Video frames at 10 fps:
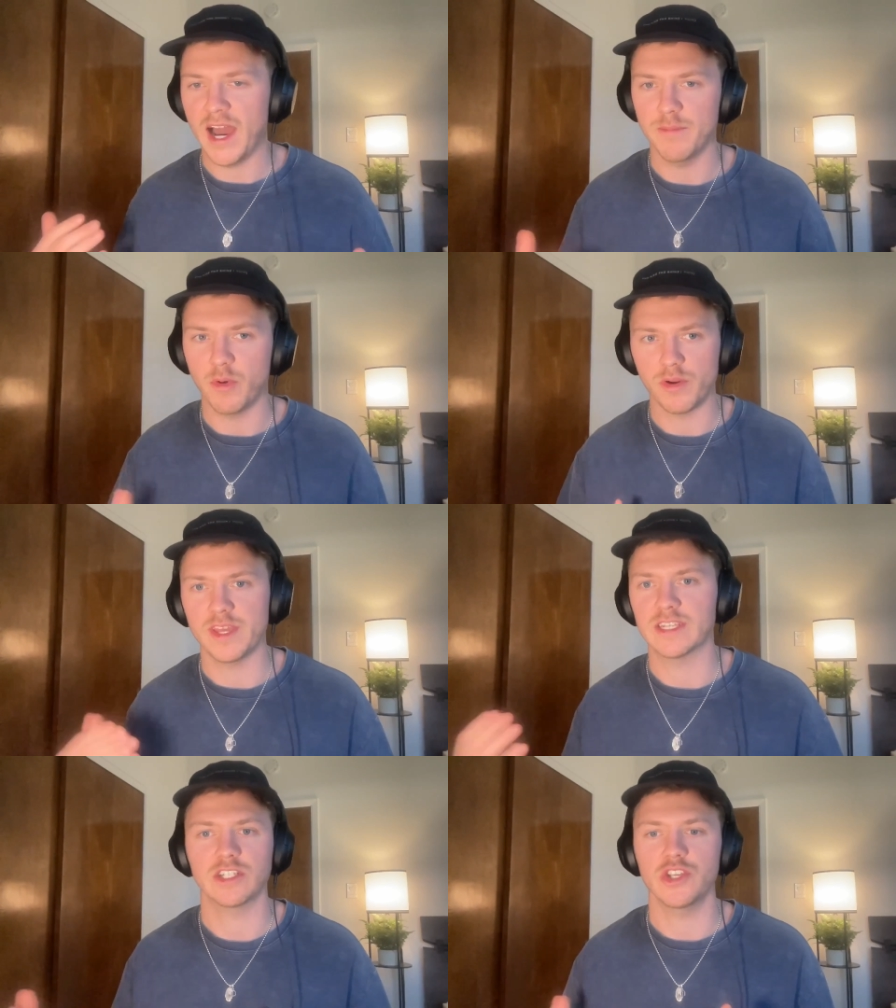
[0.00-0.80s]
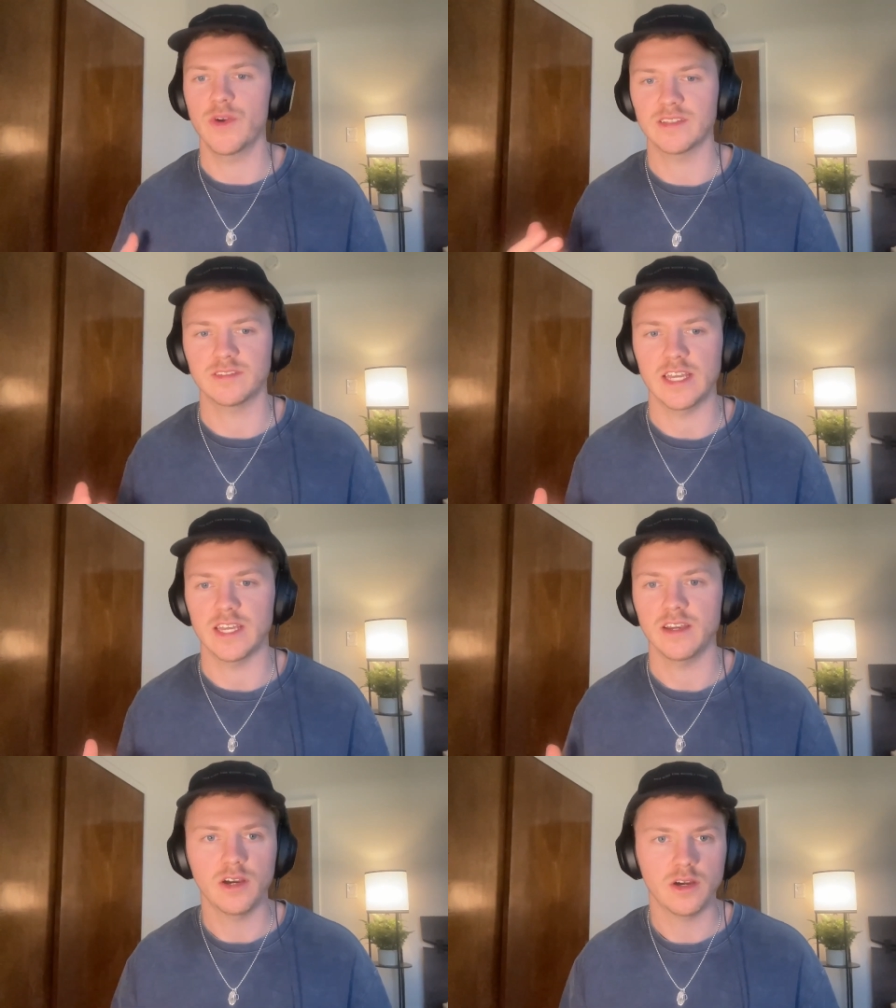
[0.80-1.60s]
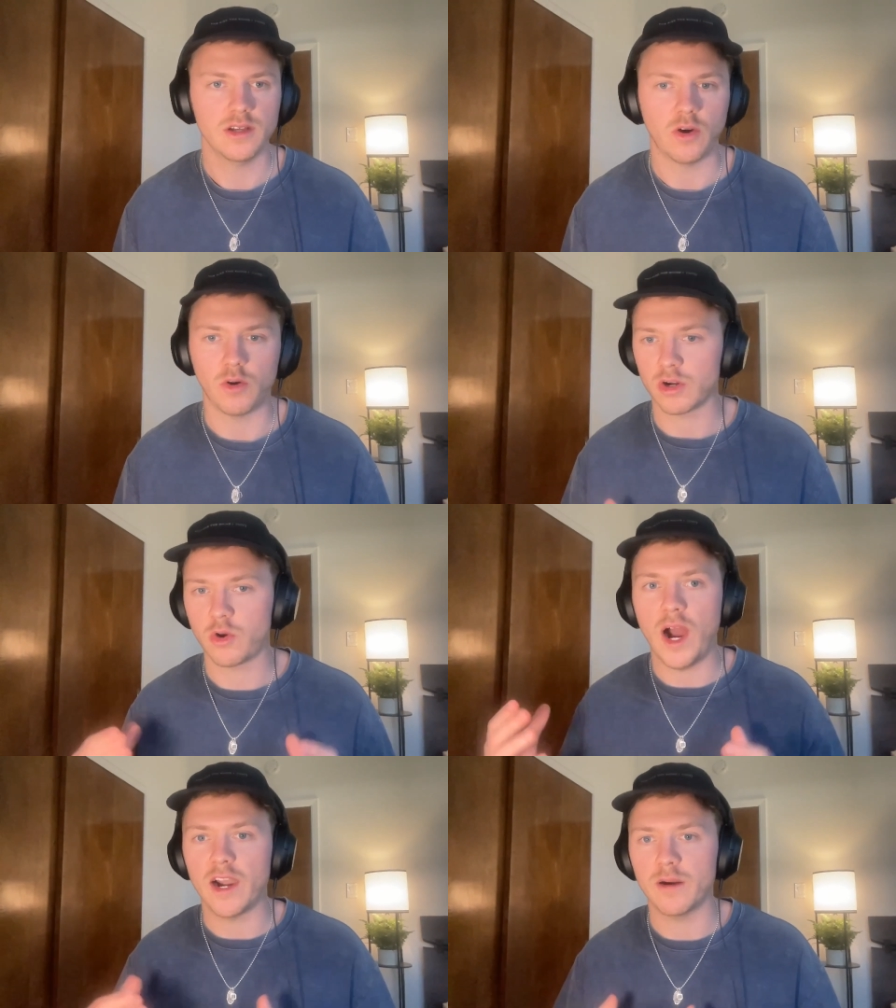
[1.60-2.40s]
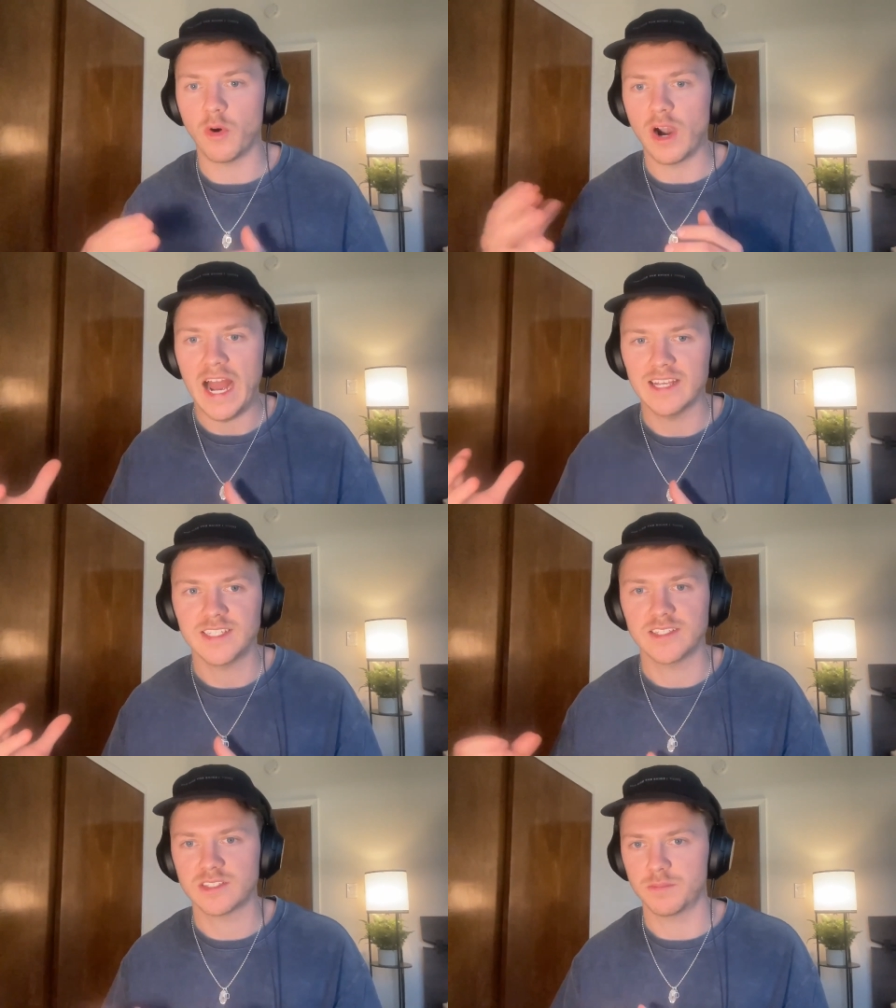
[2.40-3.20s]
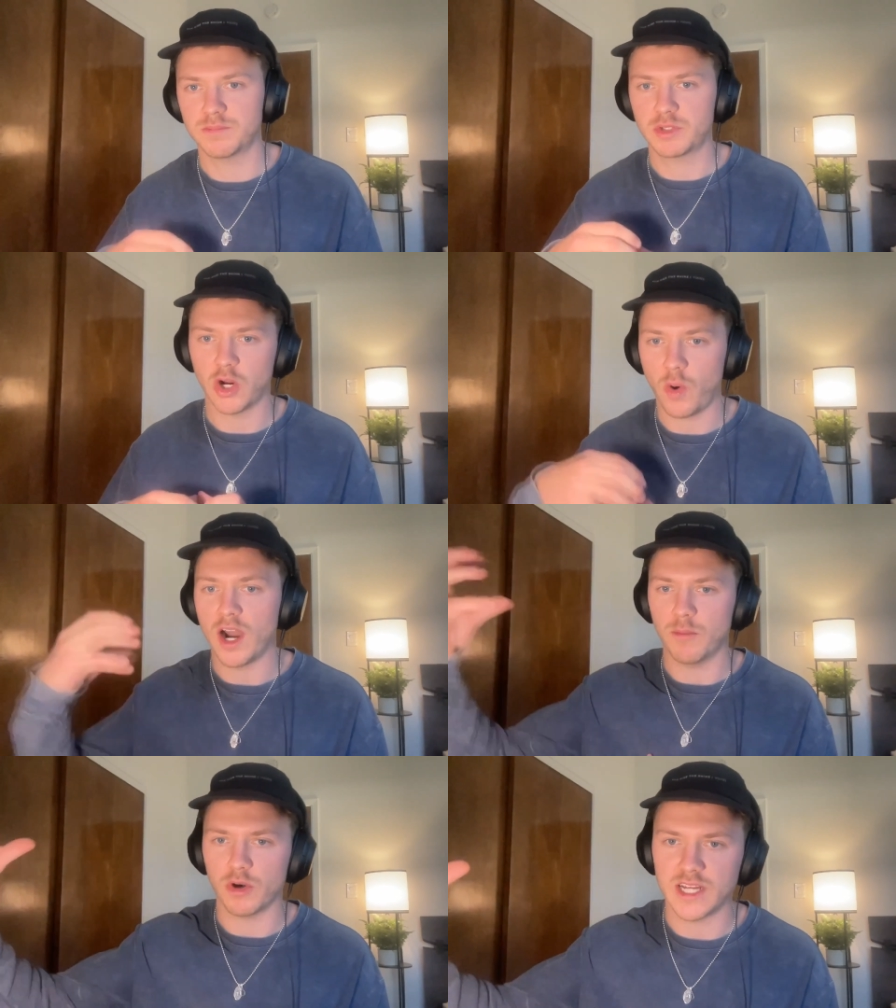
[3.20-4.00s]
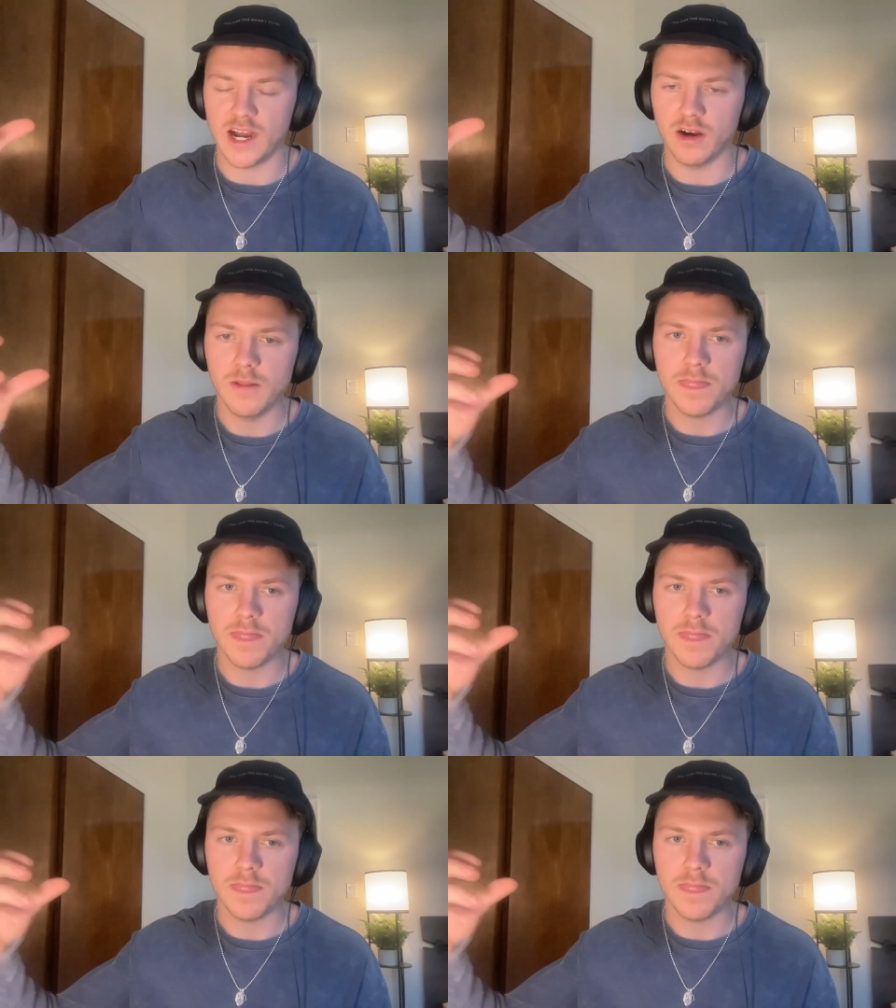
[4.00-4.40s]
more things in USD or acquire more assets to acquire more TAO.